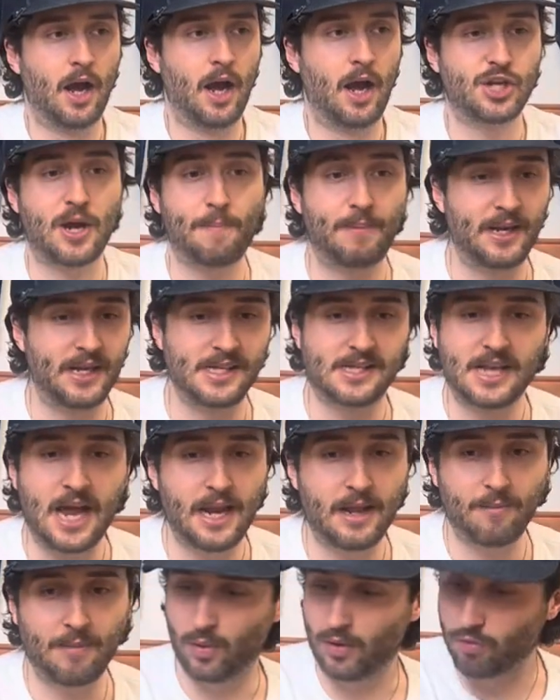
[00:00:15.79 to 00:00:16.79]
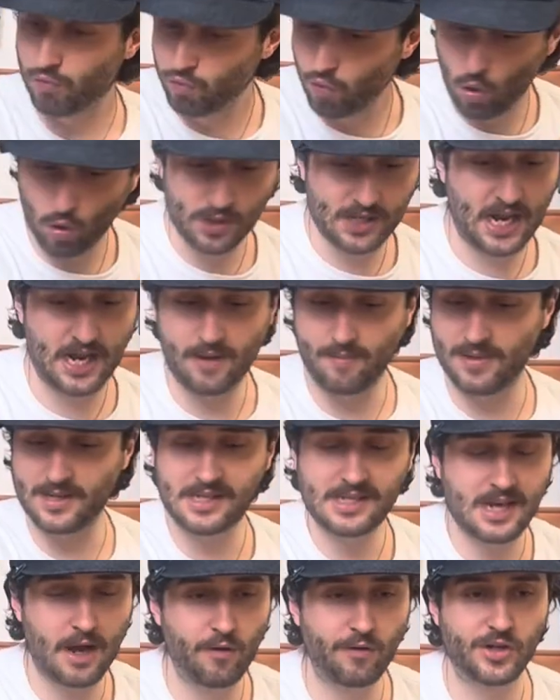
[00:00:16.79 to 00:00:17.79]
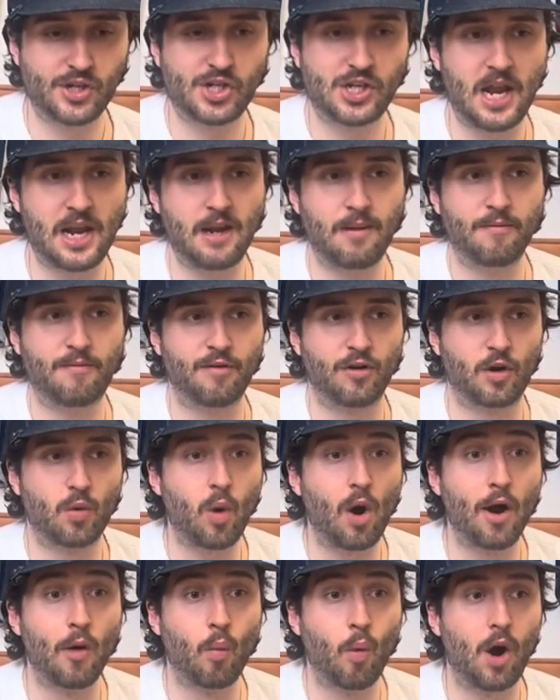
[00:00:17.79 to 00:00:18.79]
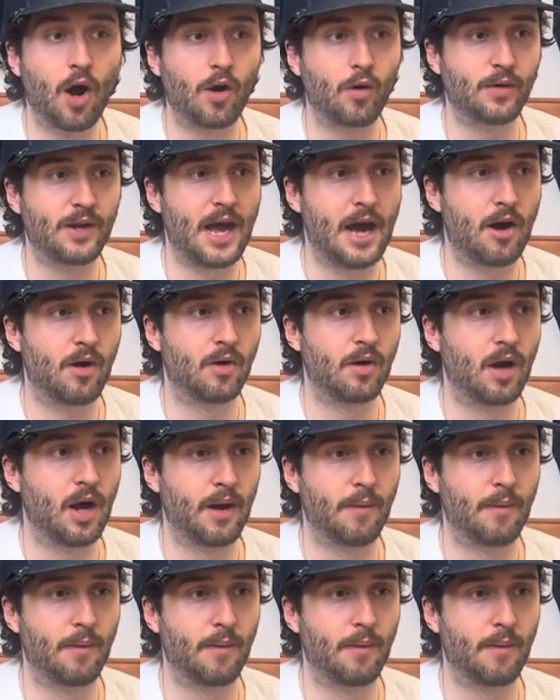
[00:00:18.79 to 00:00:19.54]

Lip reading: Japanese denim with raw denim and selvage denim for quite a while now.